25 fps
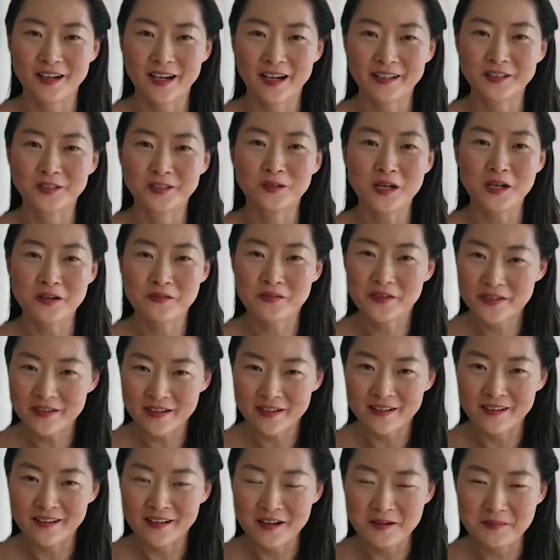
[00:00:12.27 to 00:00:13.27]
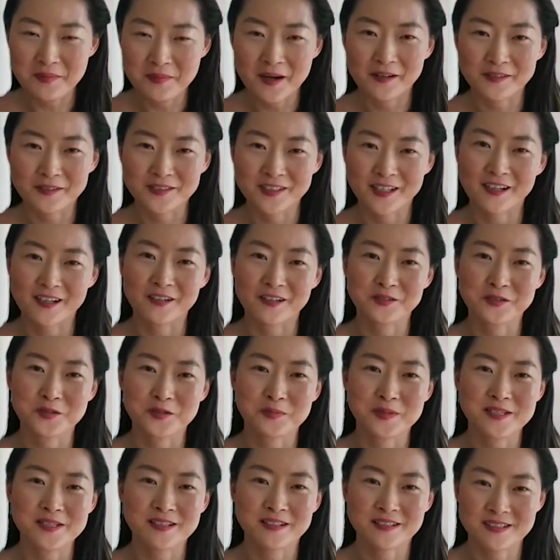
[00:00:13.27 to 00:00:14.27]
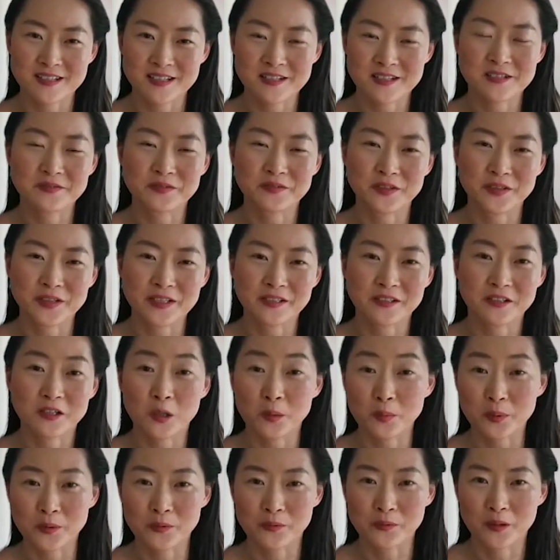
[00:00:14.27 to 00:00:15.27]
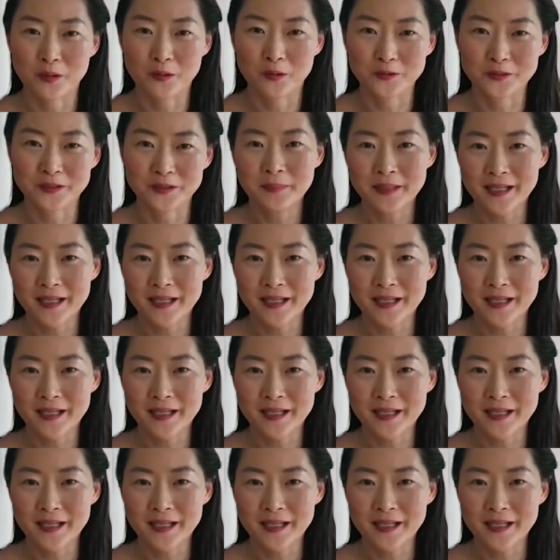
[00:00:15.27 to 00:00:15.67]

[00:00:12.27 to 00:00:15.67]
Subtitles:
I know everything about how to be successful in the corporate world,